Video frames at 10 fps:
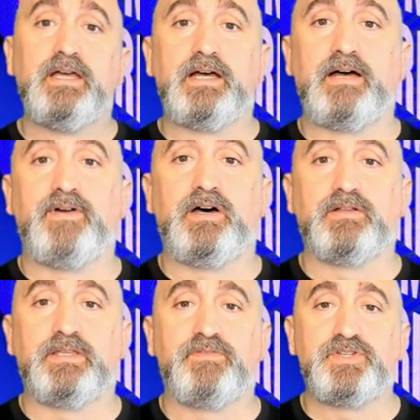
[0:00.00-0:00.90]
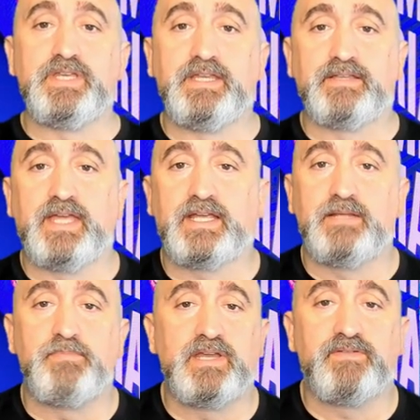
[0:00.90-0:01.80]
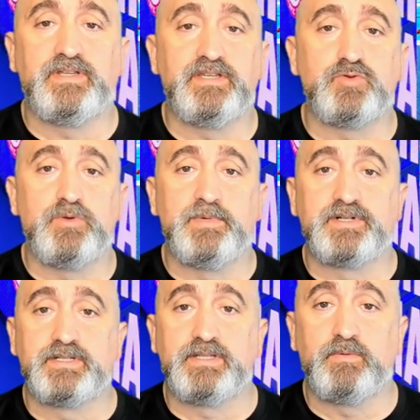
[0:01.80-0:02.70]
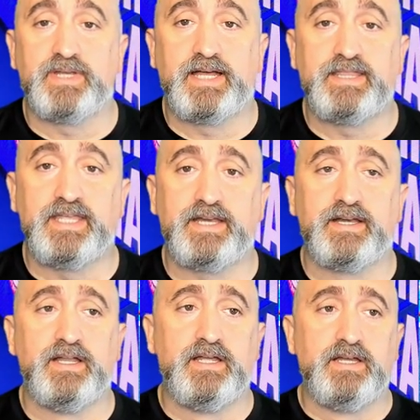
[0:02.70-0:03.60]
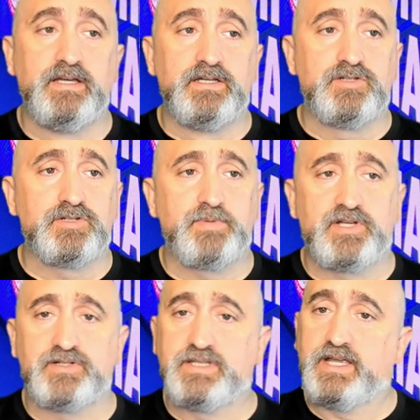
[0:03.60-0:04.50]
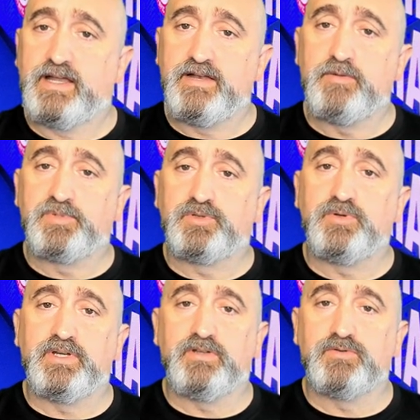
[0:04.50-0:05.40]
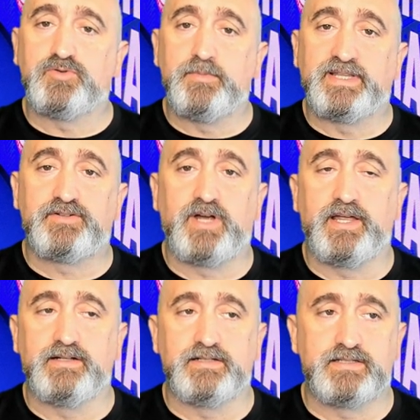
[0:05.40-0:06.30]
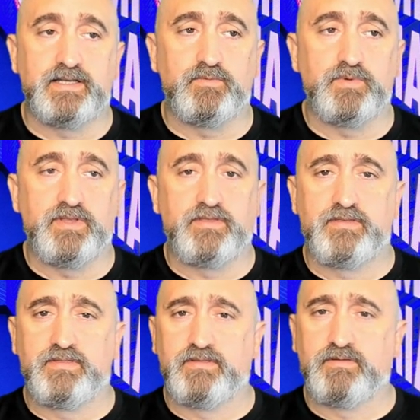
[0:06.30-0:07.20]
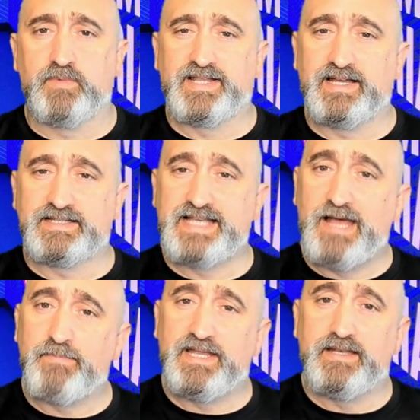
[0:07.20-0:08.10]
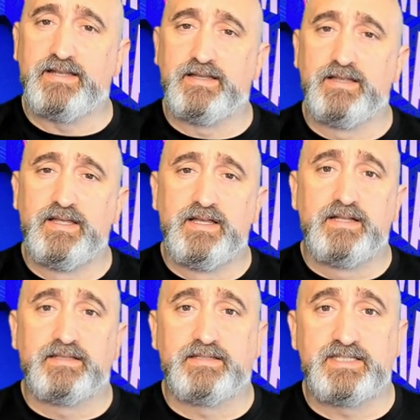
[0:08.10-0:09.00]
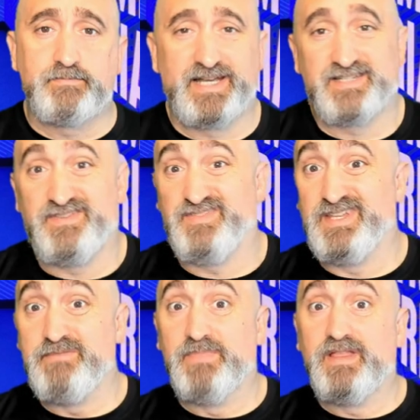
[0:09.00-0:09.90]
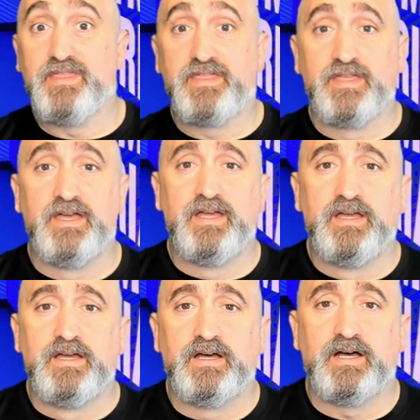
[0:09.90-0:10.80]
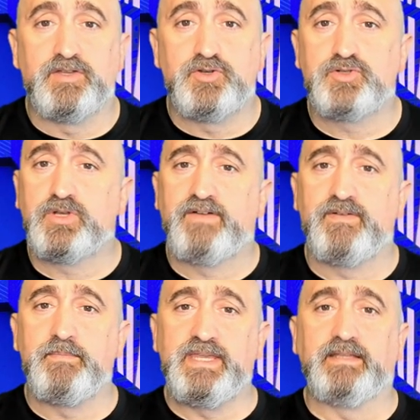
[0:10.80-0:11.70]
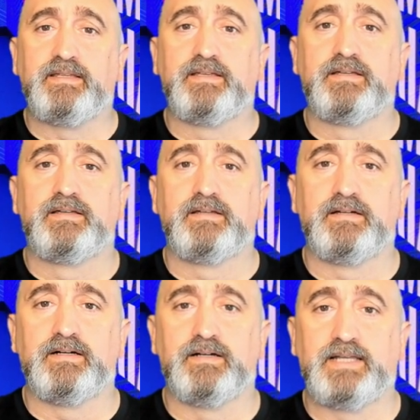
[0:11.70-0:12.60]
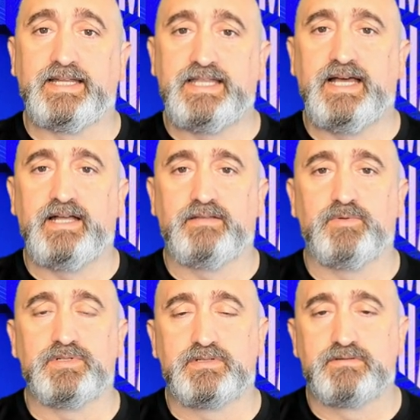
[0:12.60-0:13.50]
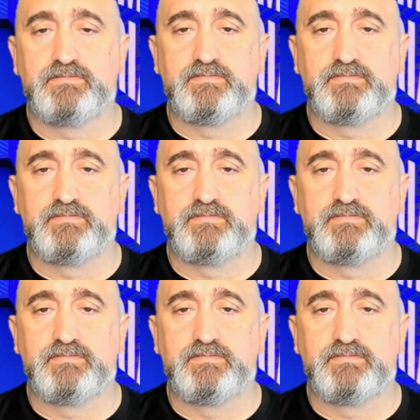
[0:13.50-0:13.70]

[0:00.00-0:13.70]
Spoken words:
about the Virginia Tech and PRVT swimmers that we had there, just because they had an opportunity to swim at trials. And with what has happened this past 15 months, just to have a meet like that was